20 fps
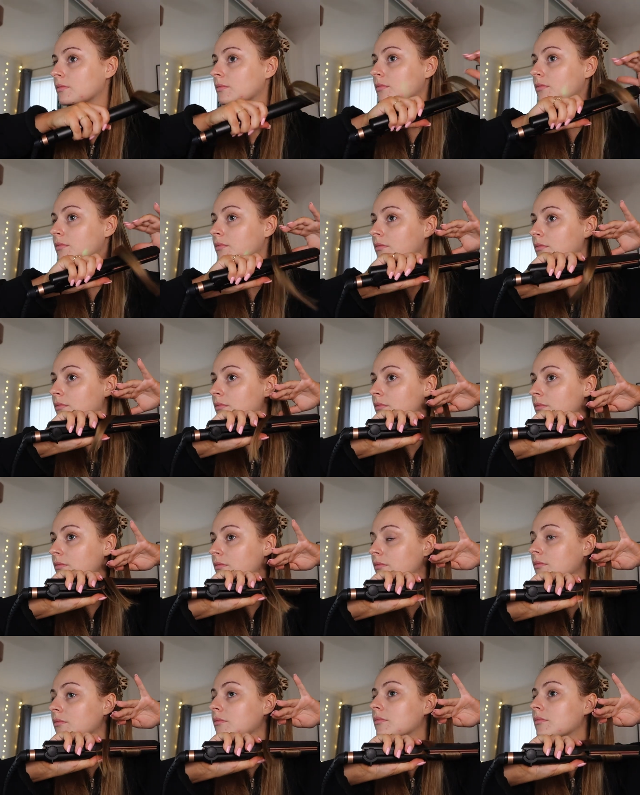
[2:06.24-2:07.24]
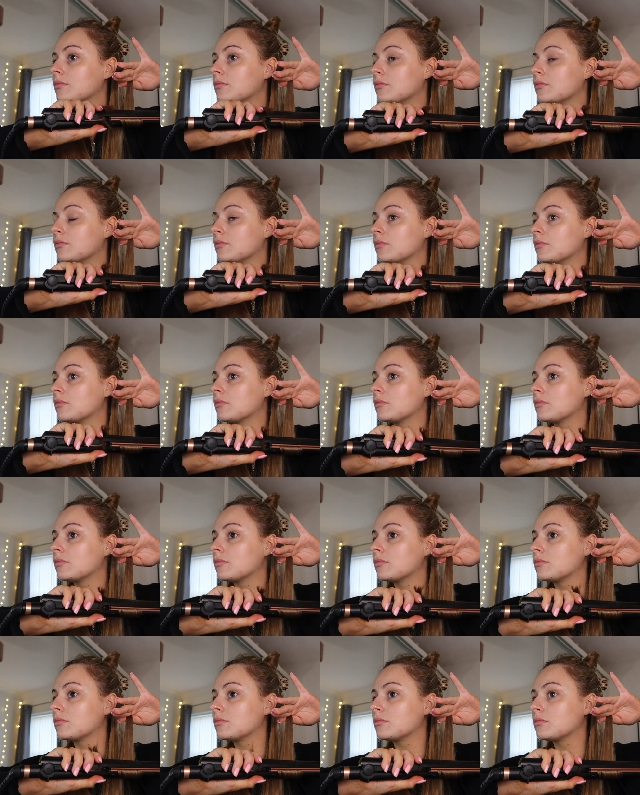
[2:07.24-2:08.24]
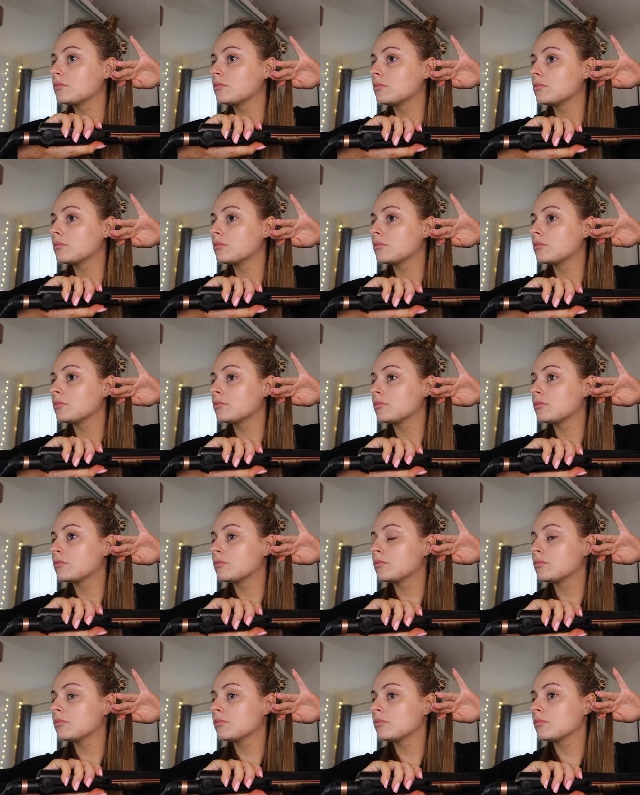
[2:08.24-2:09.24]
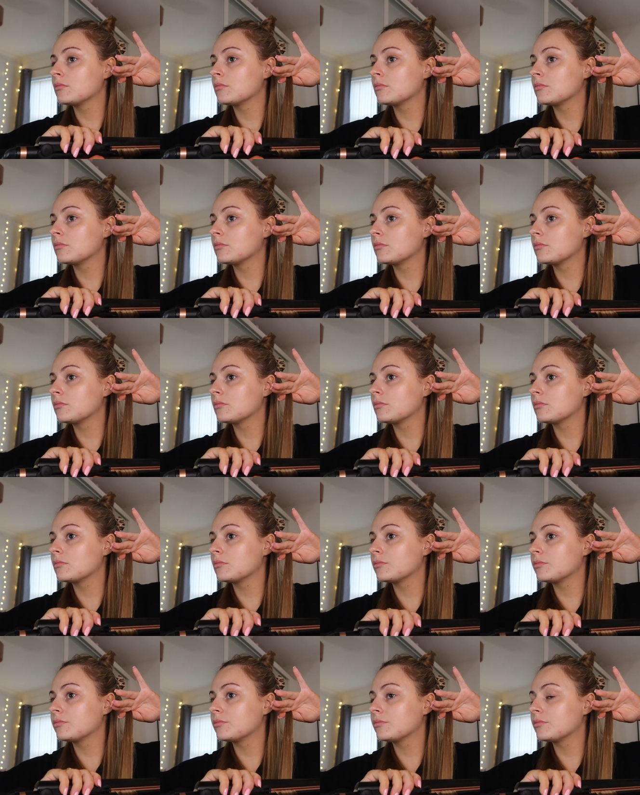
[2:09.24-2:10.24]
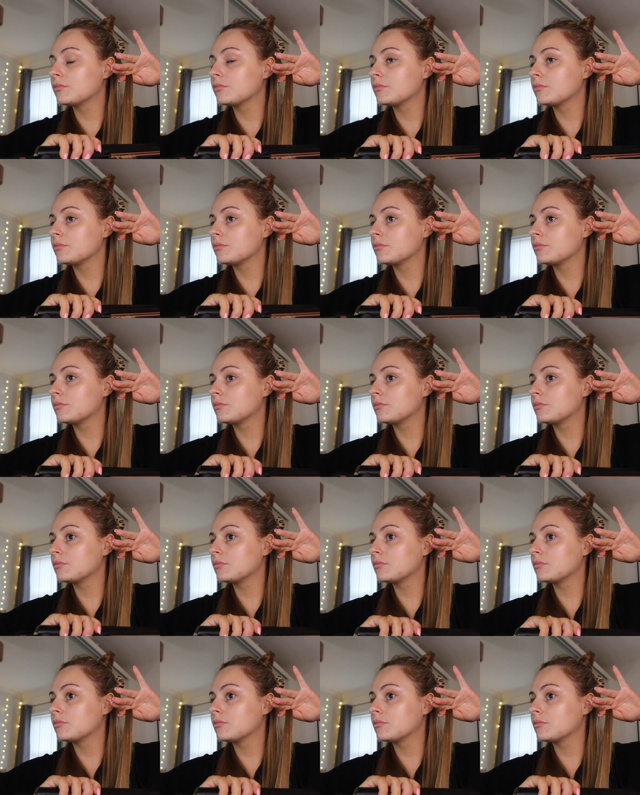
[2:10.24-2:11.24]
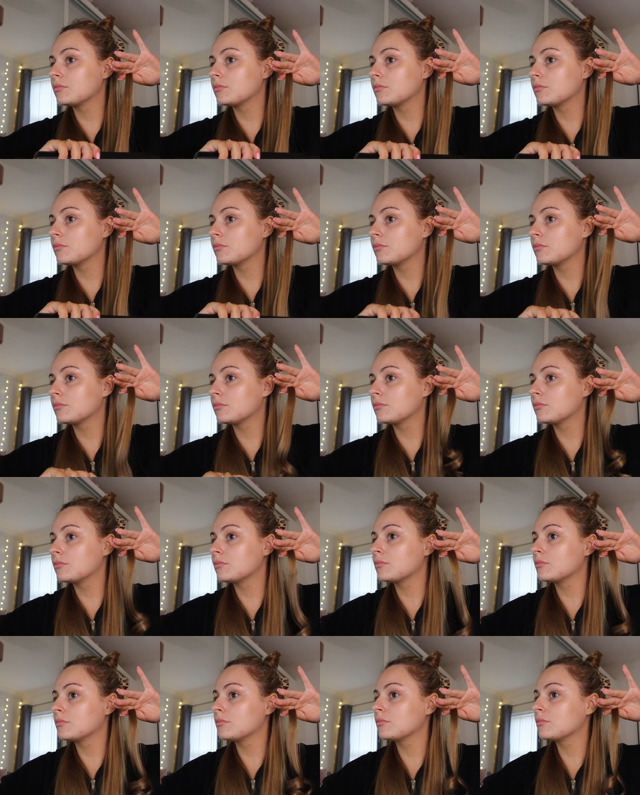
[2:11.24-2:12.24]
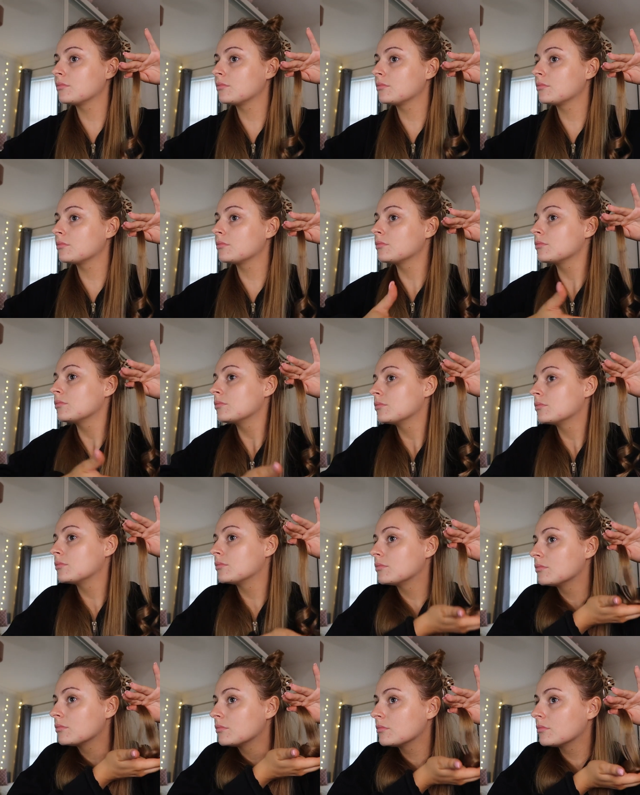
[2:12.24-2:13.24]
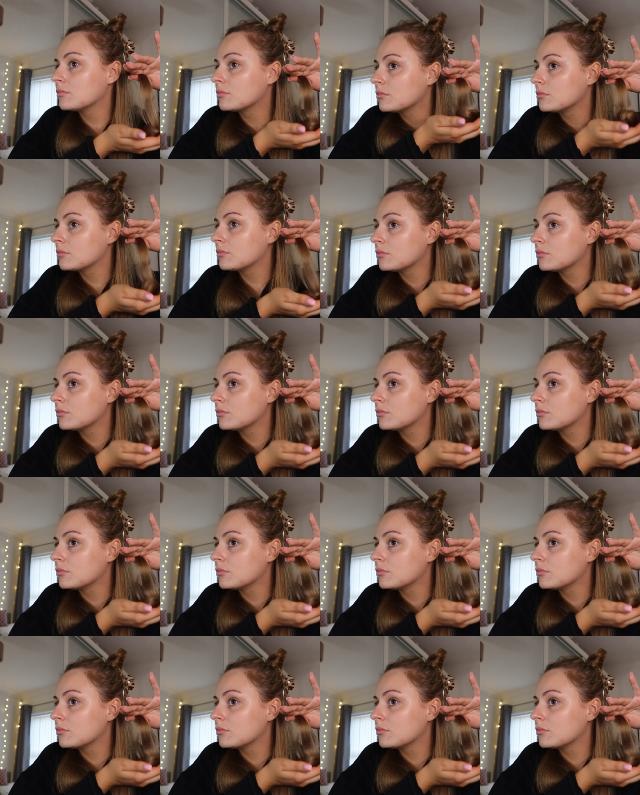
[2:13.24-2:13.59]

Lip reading: [no speech]